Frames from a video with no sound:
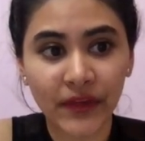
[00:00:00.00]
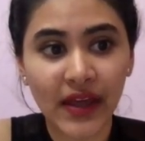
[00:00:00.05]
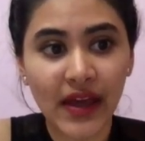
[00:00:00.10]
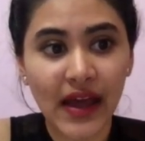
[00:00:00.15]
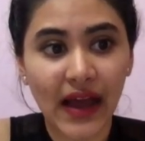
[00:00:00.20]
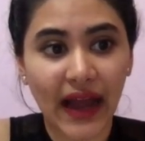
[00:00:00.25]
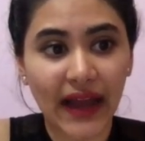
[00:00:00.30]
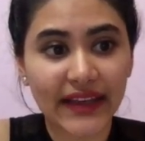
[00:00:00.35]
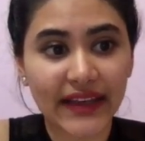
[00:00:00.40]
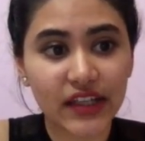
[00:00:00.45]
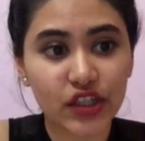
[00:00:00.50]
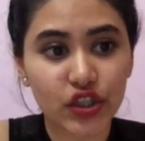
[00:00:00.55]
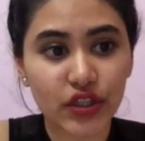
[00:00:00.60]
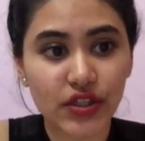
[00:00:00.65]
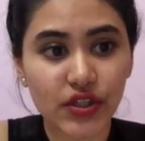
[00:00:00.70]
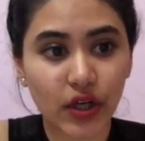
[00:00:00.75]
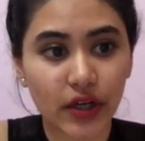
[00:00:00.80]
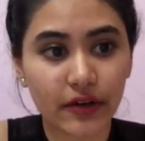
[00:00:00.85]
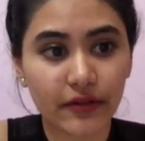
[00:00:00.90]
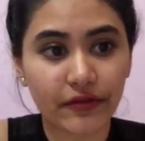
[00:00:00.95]
I can just
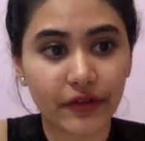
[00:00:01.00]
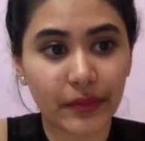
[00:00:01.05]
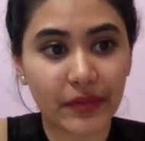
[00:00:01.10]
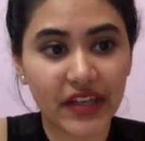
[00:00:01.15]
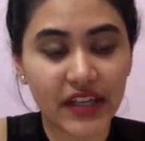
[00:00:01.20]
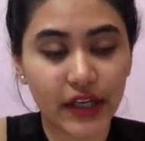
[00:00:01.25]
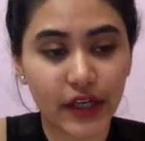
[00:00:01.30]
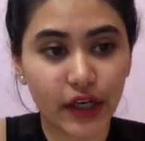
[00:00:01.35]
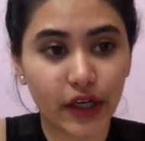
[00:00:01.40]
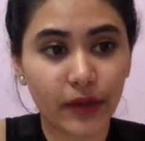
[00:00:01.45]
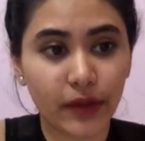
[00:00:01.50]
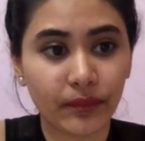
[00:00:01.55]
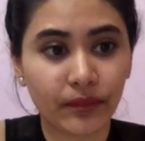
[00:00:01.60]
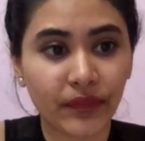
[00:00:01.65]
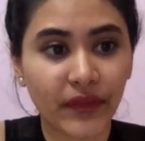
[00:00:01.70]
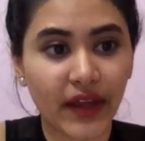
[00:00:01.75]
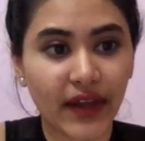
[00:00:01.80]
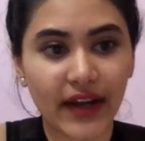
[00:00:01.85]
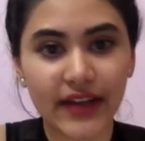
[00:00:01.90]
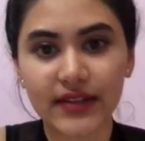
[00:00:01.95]
start from here,
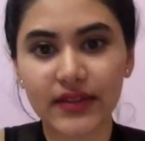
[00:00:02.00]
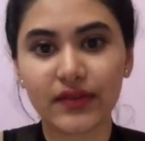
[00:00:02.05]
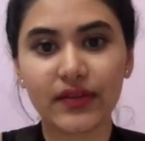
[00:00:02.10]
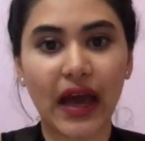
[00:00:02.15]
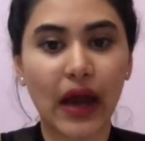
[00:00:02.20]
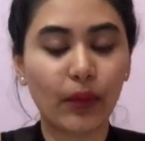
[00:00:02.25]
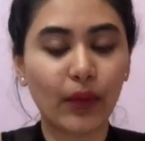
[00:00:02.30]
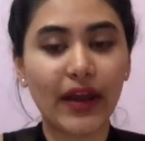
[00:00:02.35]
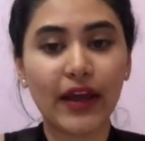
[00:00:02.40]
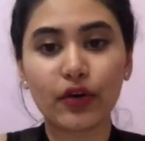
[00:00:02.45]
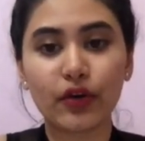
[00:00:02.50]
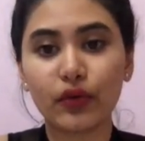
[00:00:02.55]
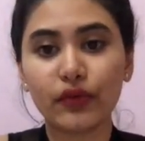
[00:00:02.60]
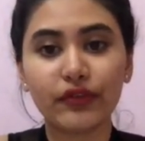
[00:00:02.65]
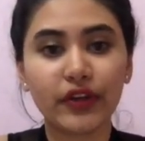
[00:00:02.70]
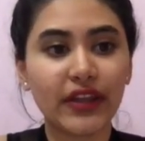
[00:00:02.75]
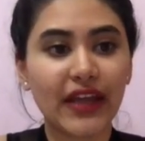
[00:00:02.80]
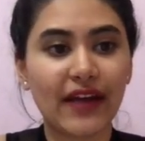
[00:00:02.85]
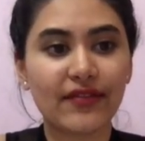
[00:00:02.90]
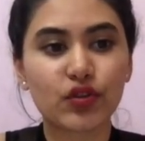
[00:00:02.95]
and I, that way I don't
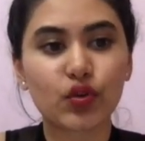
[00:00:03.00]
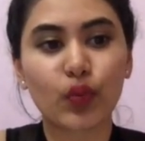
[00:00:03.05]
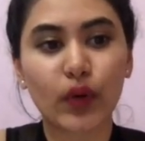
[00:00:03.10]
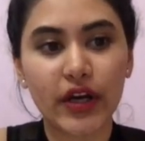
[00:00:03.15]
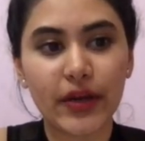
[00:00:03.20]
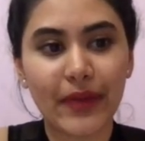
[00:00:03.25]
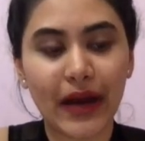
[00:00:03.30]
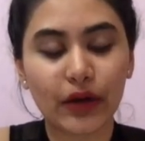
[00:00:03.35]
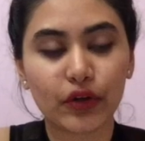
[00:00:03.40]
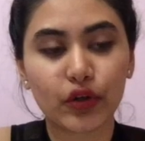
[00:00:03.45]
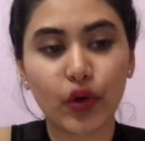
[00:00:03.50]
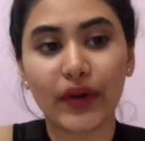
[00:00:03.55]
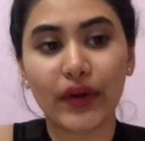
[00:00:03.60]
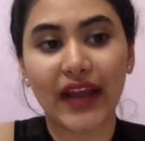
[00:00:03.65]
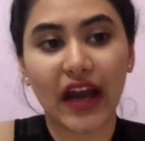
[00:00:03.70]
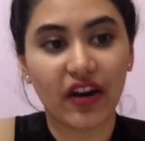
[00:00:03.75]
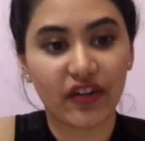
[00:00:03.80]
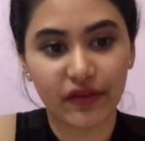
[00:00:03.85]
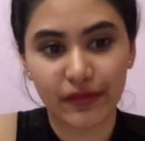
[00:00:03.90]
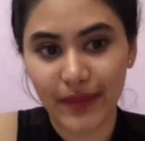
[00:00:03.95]
really have to worry about going
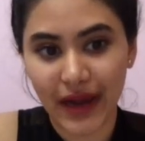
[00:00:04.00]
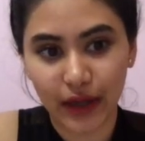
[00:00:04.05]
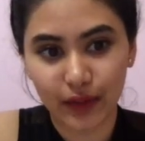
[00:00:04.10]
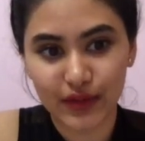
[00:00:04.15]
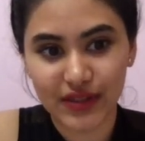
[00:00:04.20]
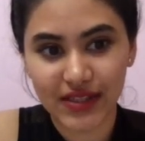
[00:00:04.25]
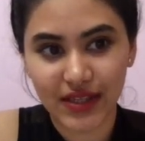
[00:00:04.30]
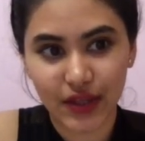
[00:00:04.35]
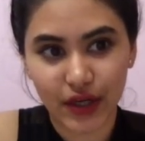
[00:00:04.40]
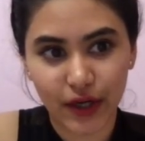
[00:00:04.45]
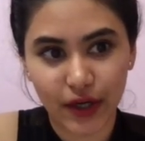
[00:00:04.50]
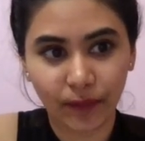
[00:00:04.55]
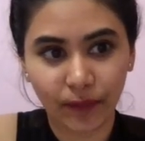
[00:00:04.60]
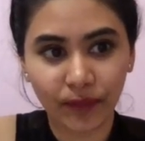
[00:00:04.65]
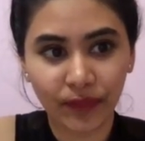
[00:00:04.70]
out of bounds either.